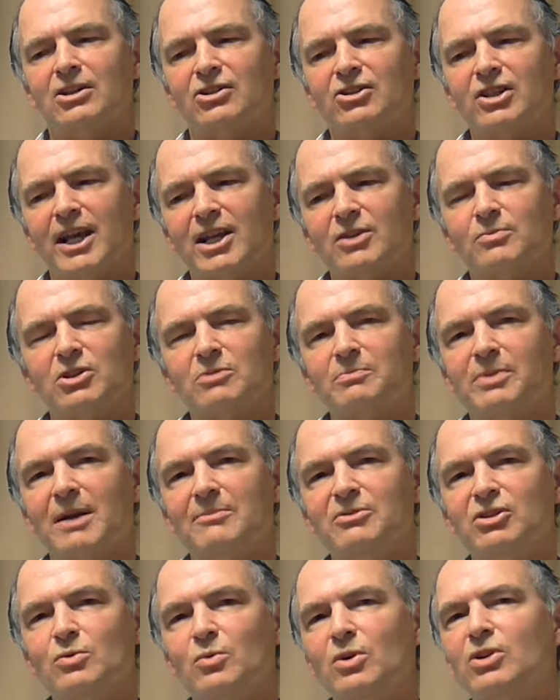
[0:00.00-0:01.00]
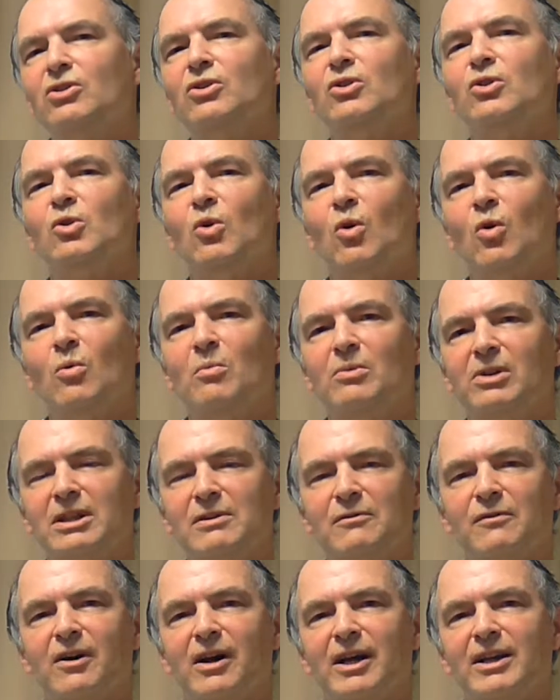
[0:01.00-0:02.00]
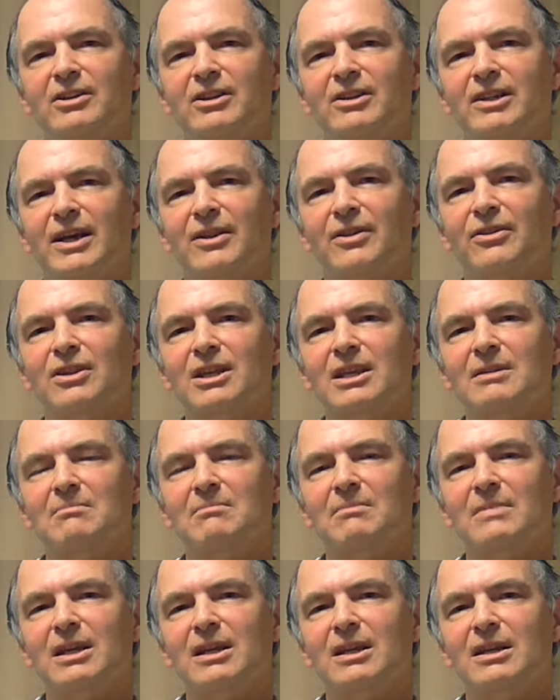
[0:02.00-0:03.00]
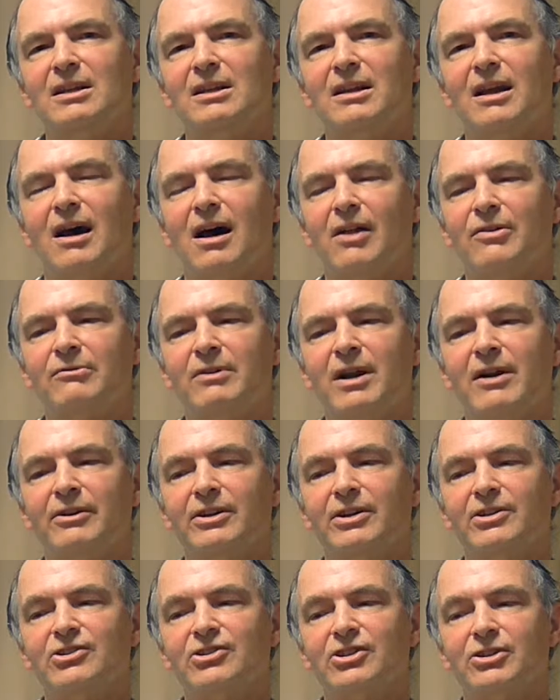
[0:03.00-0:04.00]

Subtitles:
text which perhaps you wouldn't normally find in that theme in other areas.